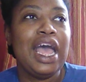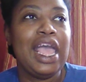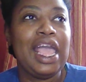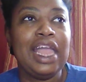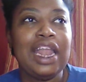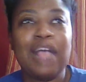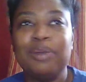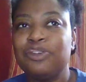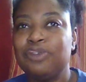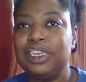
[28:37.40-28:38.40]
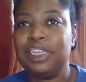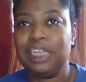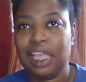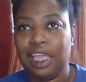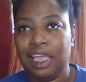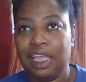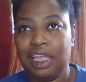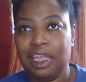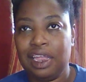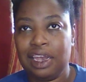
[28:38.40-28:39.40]
And I was reading
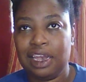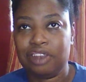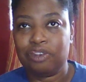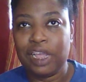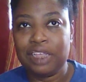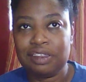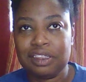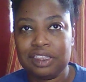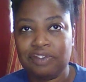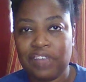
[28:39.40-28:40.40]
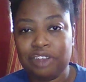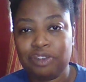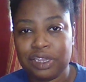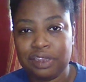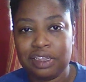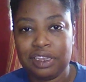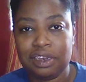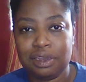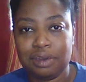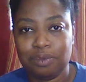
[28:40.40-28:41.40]
a fan
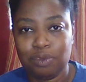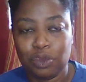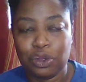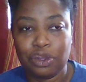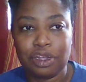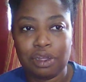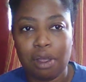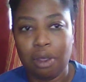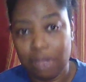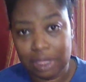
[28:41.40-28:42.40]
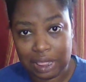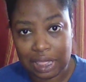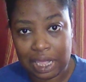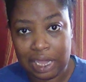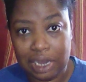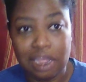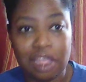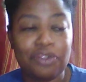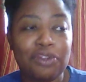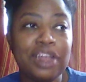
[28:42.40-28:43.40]
translated work online.
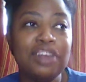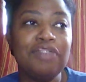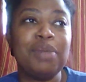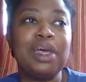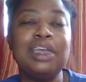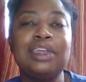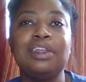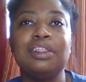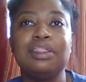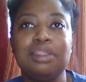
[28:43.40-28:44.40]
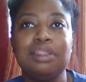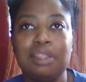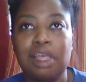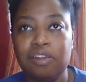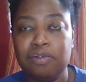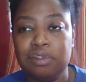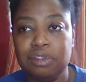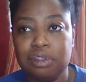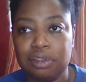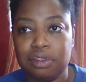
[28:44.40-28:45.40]
A friend of mine loved
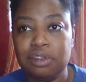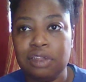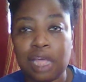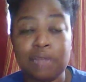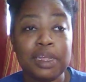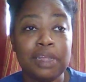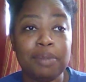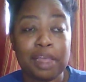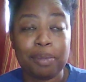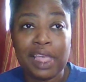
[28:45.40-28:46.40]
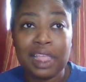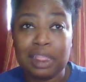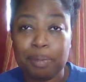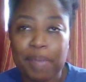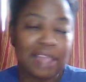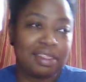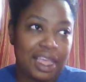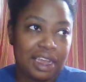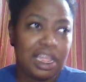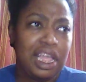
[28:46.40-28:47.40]
Danmei back
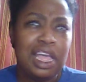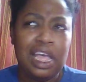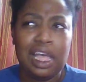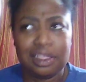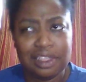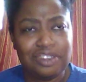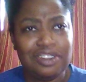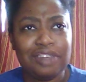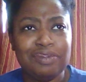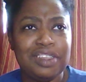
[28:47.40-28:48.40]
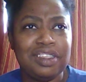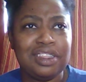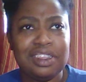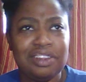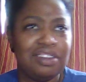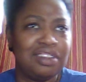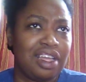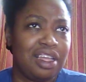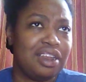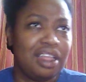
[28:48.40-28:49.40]
then. I think she said recently she's
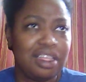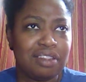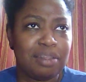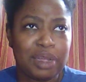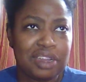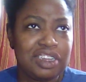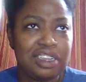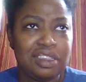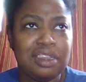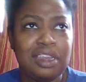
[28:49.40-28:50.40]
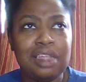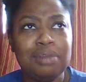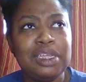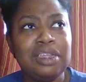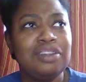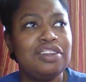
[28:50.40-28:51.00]
not as much into Danmei.